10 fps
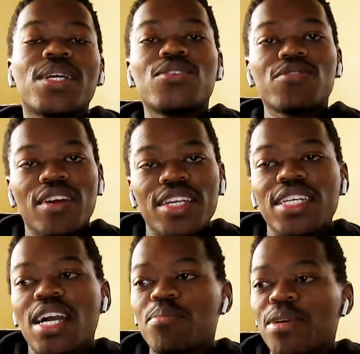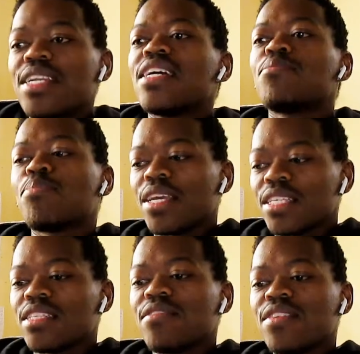and you find a company that pays
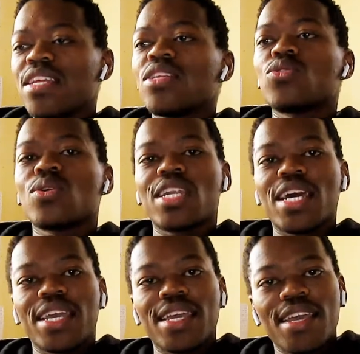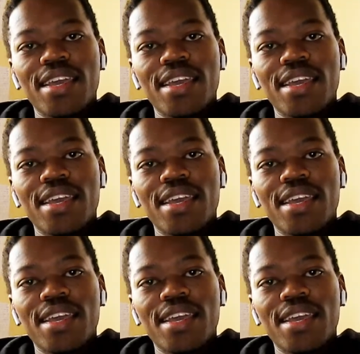dividends on like